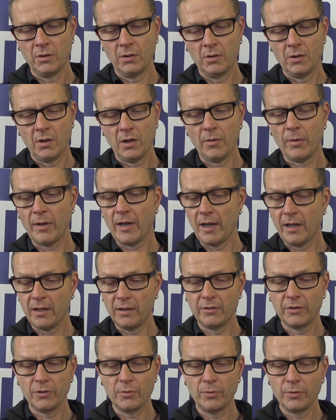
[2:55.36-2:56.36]
How I held
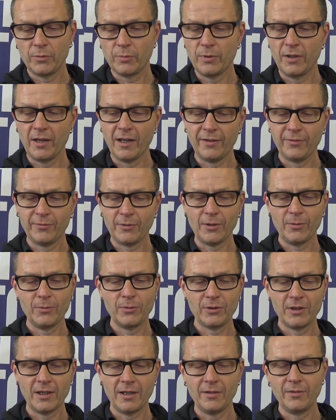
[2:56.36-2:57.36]
you as we laughed
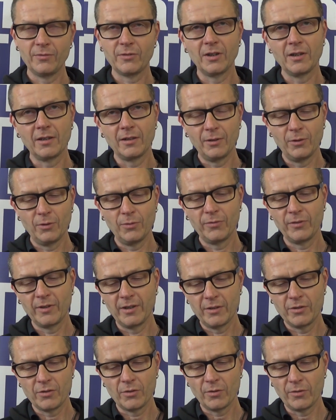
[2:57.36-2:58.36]
ourselves into loving
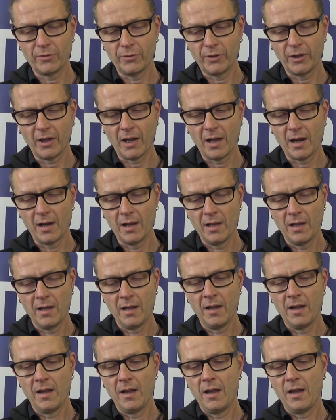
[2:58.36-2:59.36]
each other again,
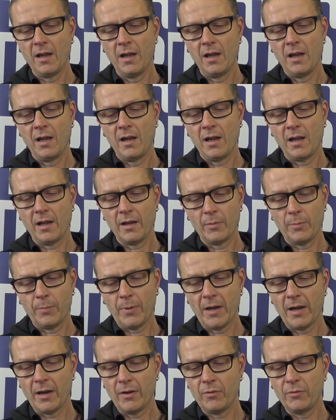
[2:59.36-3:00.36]
like a
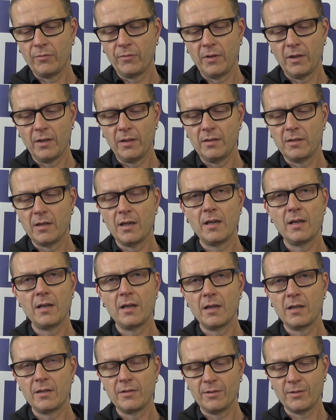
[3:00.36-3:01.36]
pair of giddy
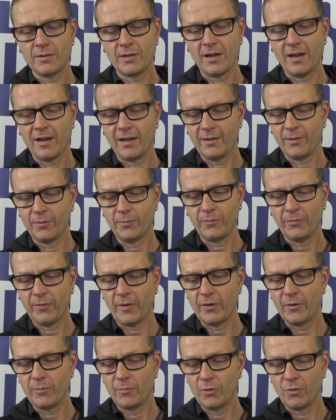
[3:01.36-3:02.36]
teenagers high on
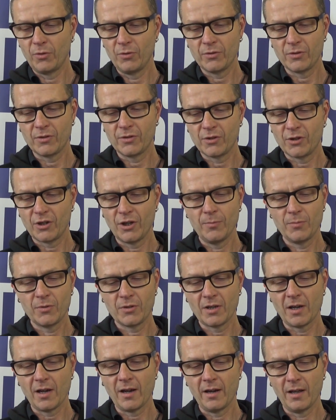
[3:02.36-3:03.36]
pheromones and cheap
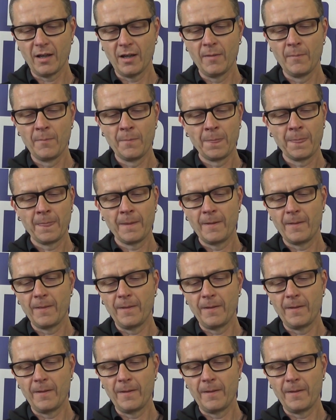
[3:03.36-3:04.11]
cider, and the